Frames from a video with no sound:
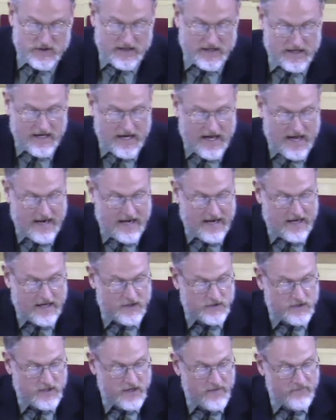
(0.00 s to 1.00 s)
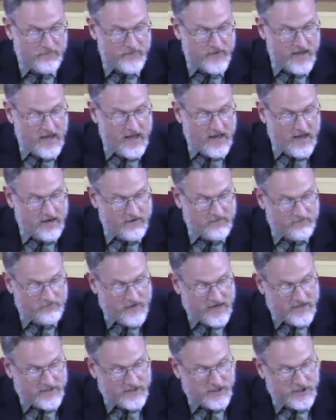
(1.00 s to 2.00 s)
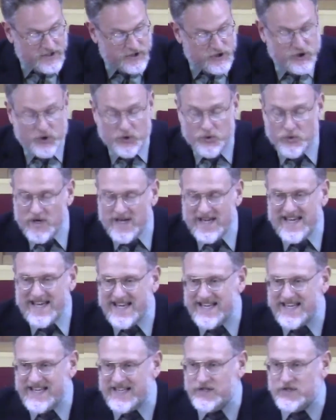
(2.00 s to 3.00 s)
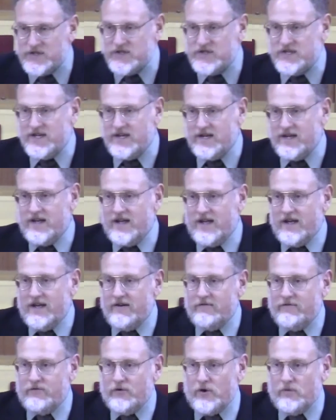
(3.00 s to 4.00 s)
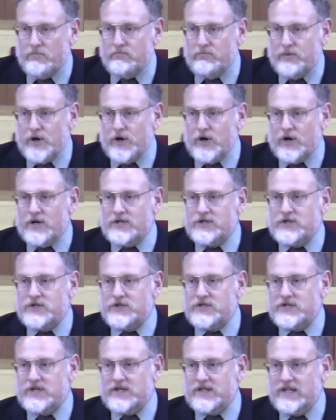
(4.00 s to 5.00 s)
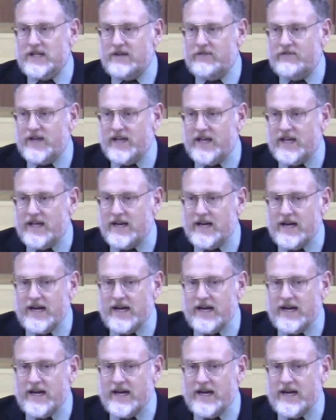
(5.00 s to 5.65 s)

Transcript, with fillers: That God has invented trees for birds to live in.